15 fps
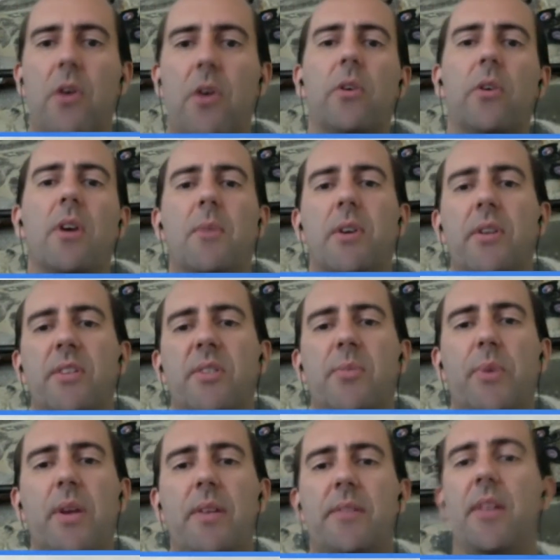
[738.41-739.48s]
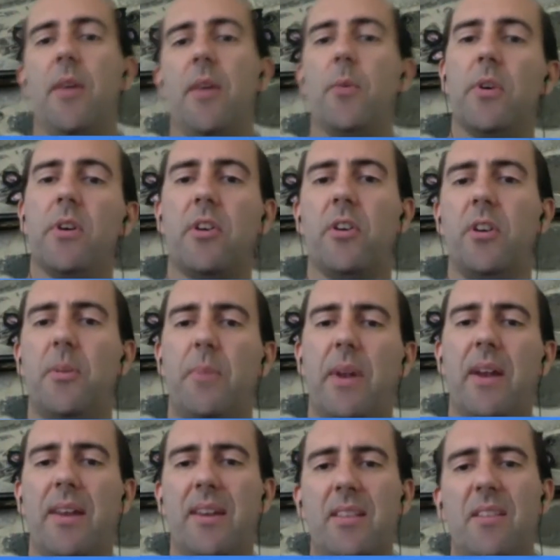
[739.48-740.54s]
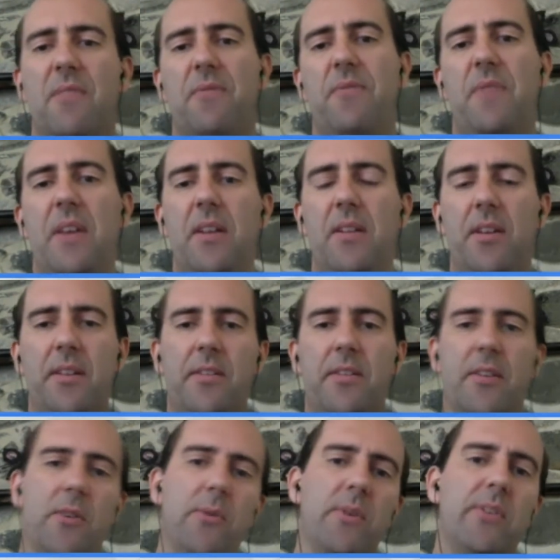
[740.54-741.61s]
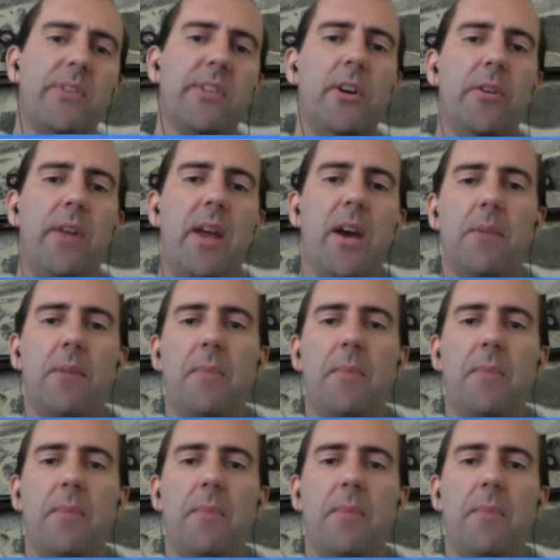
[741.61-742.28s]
Or I'm on Sprint and they were good, but I get the feeling that they're going slow now.